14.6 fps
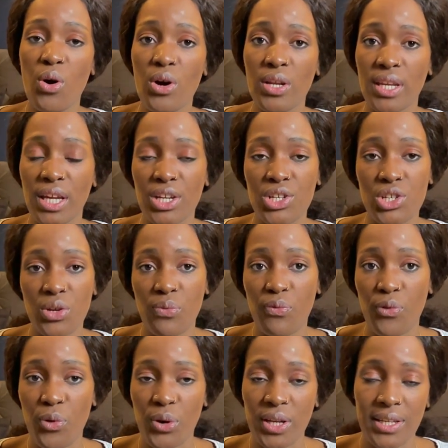connection
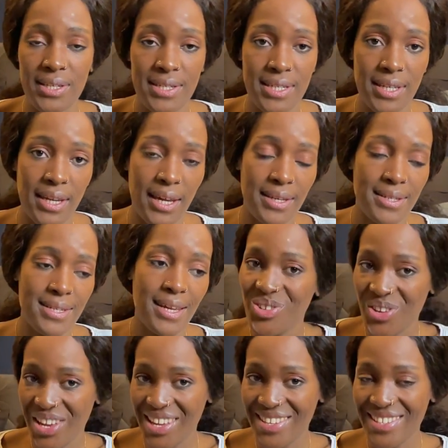for internet. So
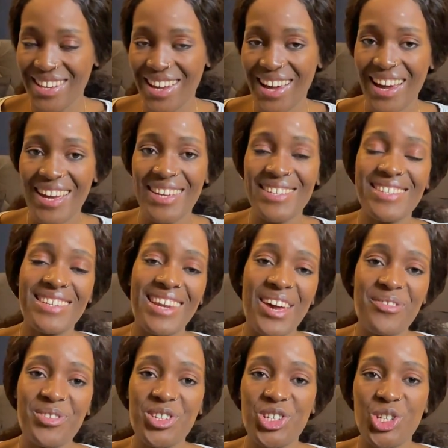yes guys,
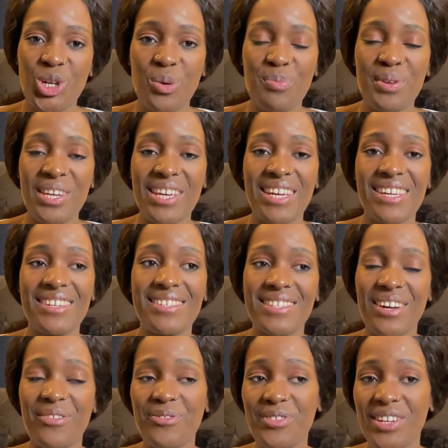life in Germany is
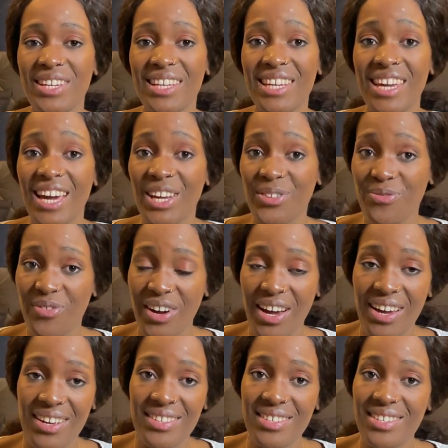definitely
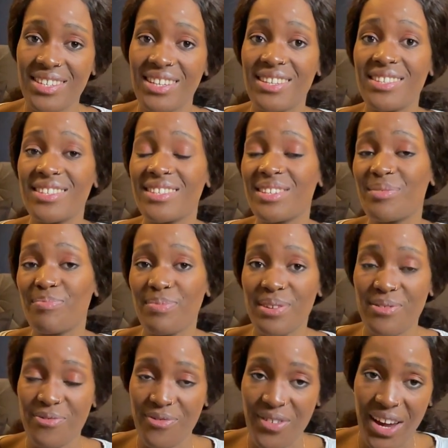advanced. It's
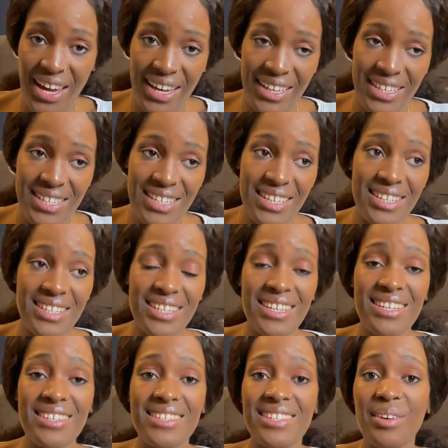simplified. It
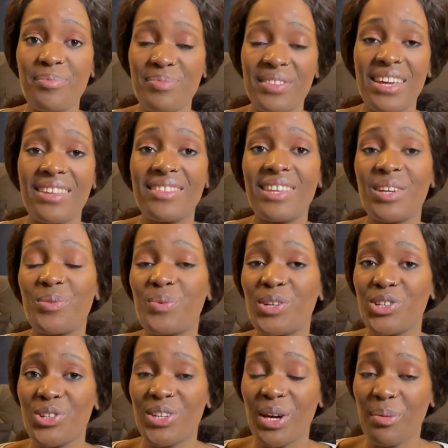is something that we
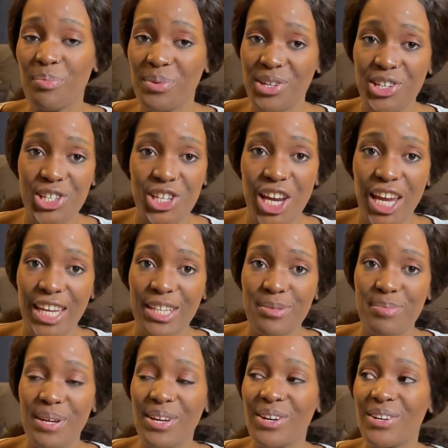should appreciate
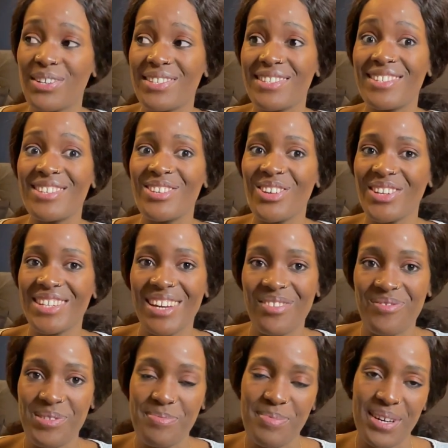because not
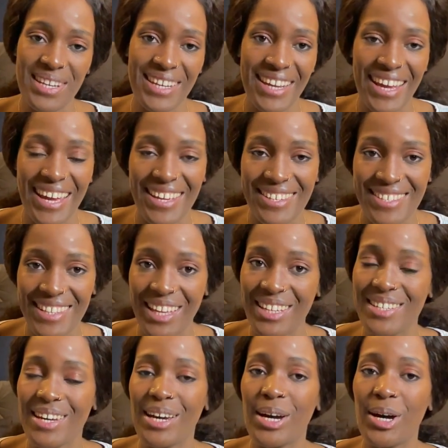everybody has that